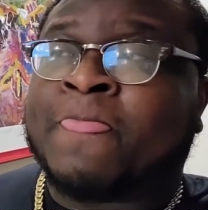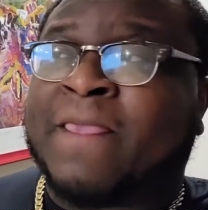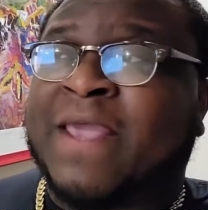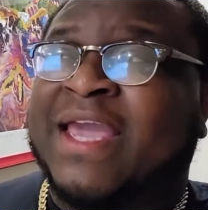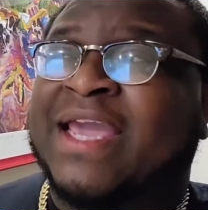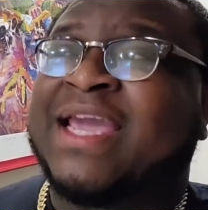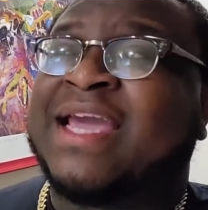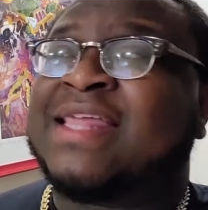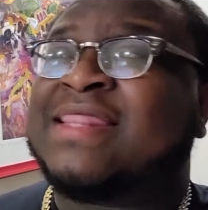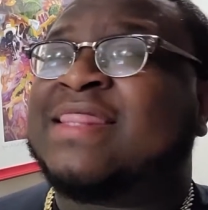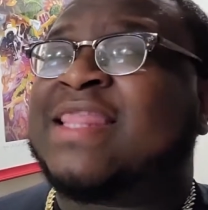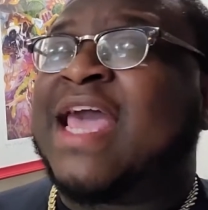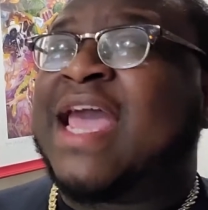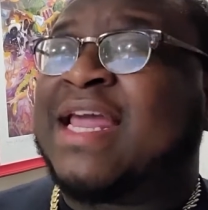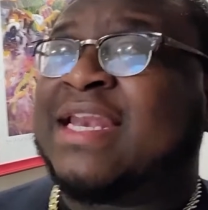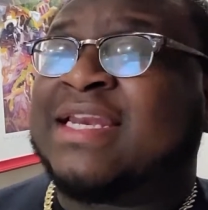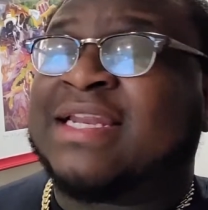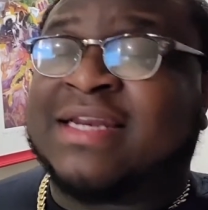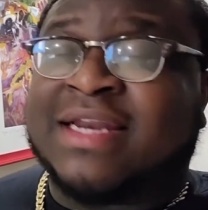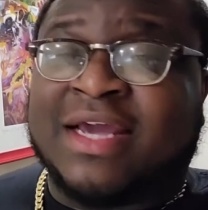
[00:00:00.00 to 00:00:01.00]
and
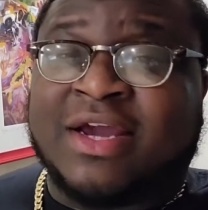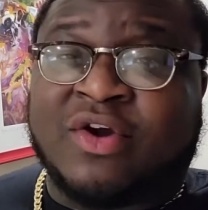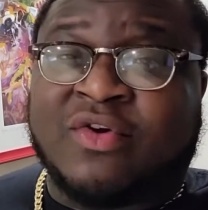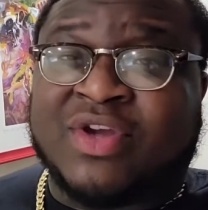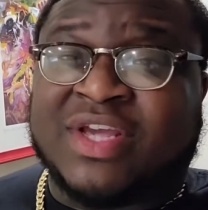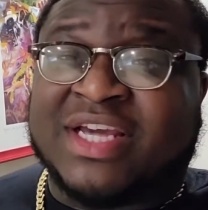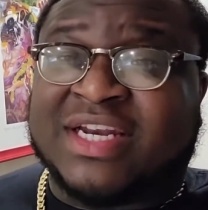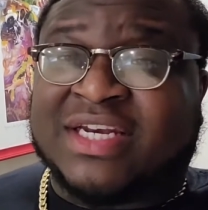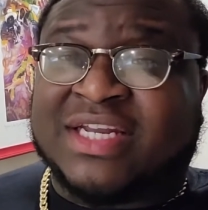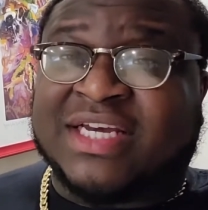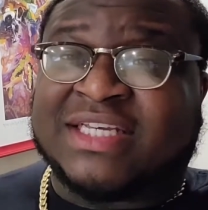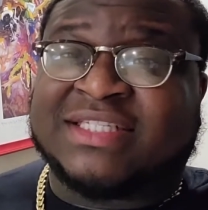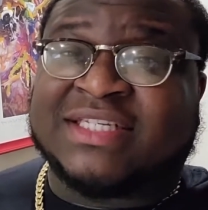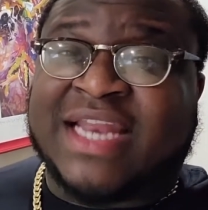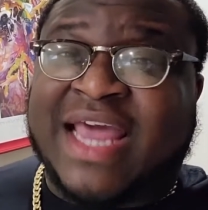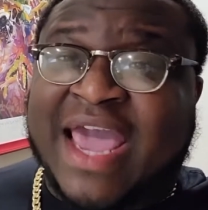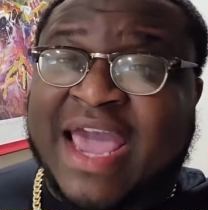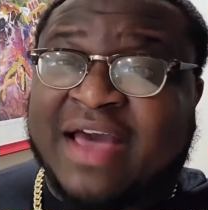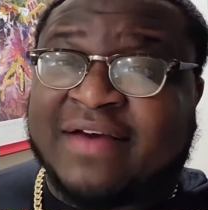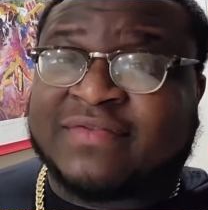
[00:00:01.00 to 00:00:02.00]
that area doesn't
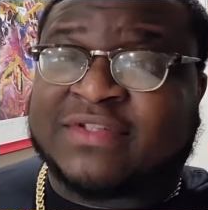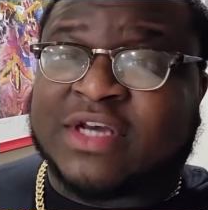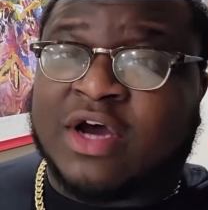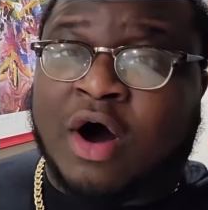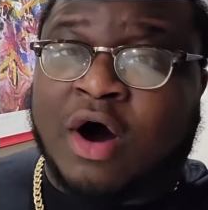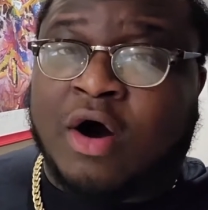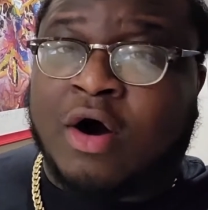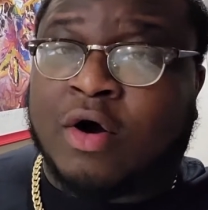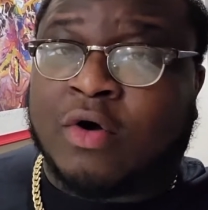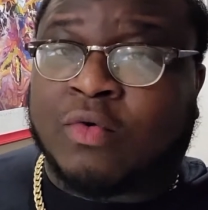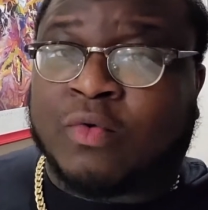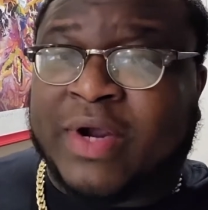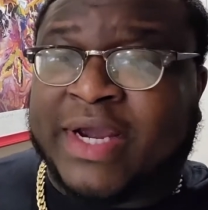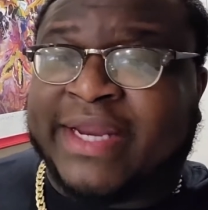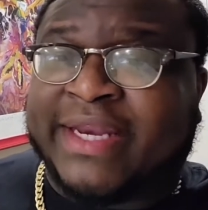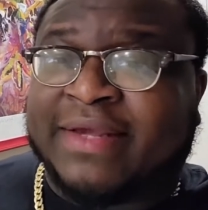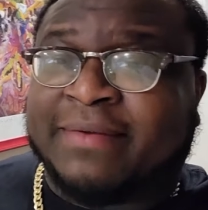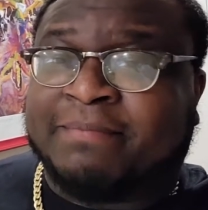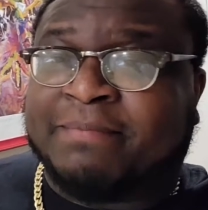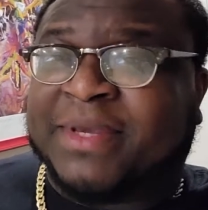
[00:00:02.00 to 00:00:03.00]
have to
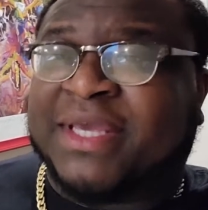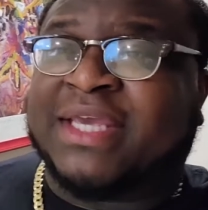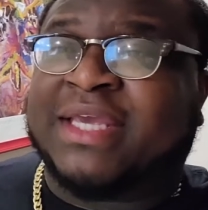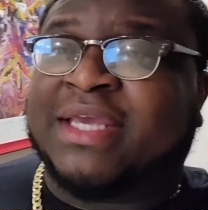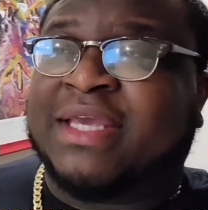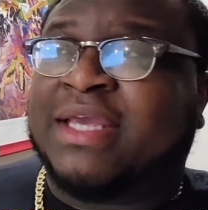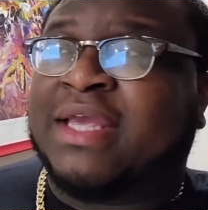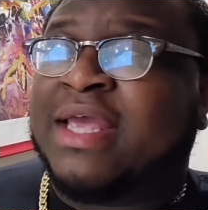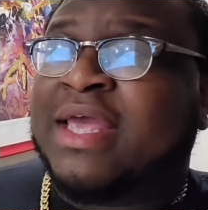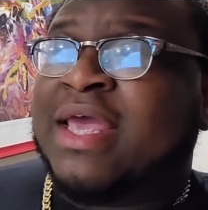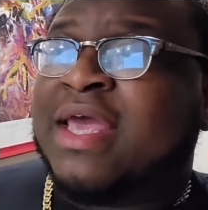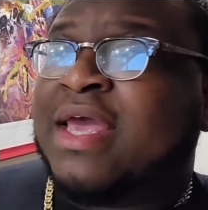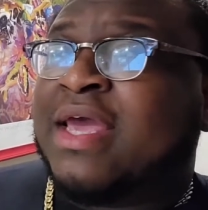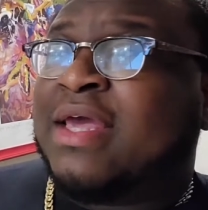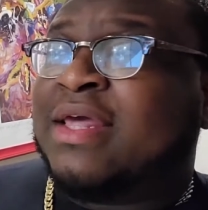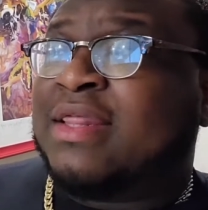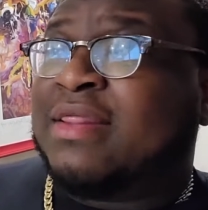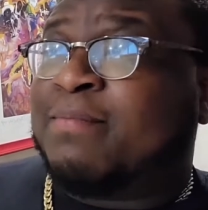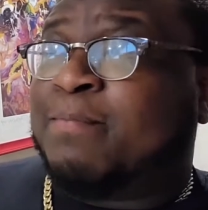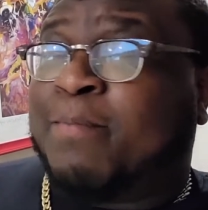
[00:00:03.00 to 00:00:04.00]
already be
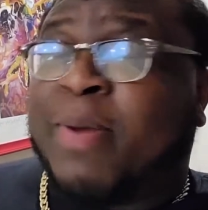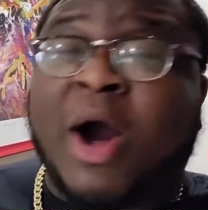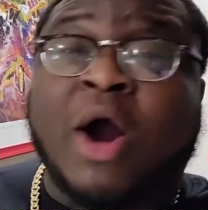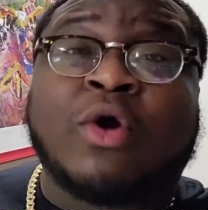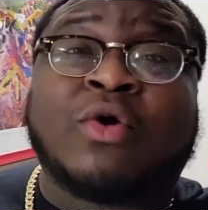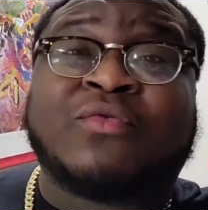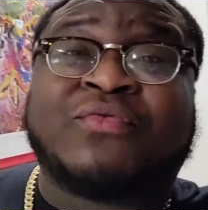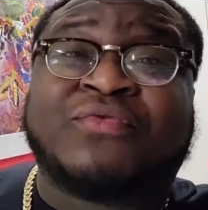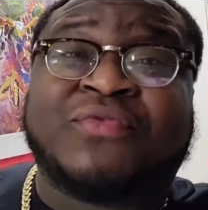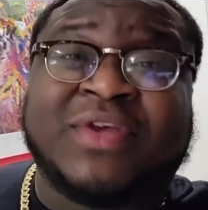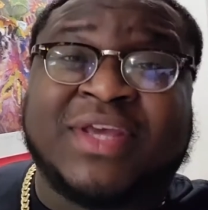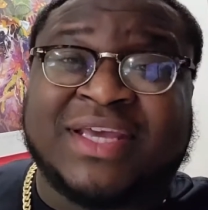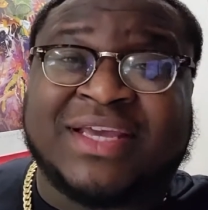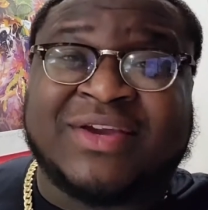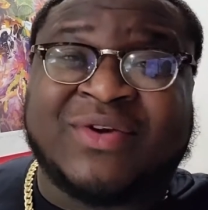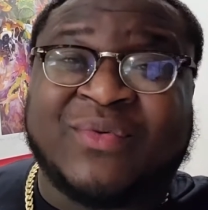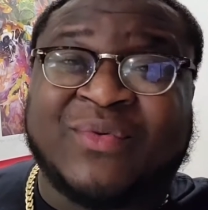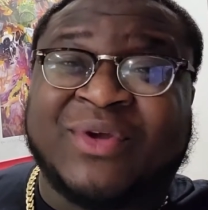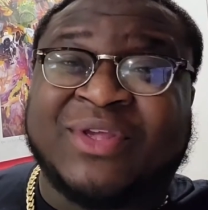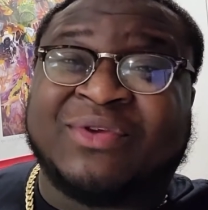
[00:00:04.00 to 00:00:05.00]

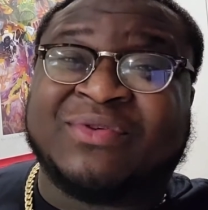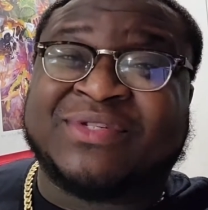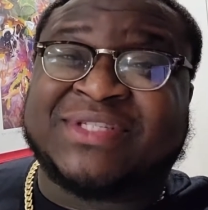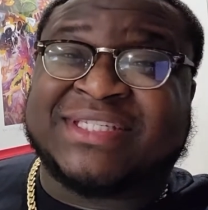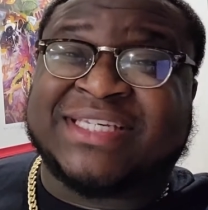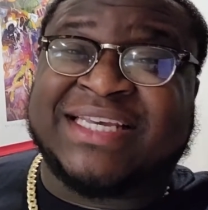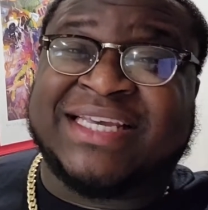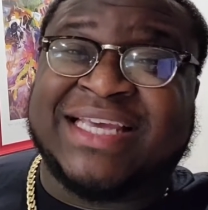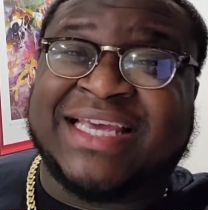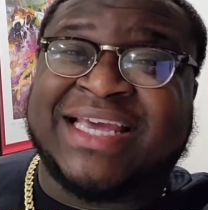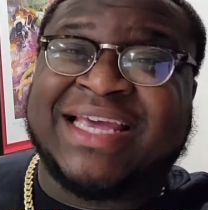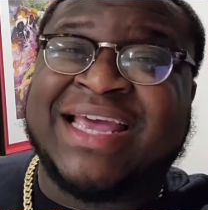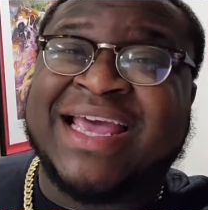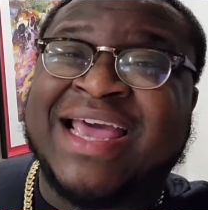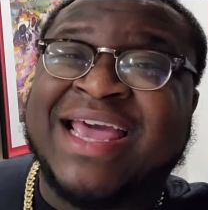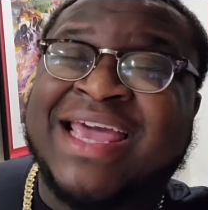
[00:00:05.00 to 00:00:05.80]
perfect when you see it.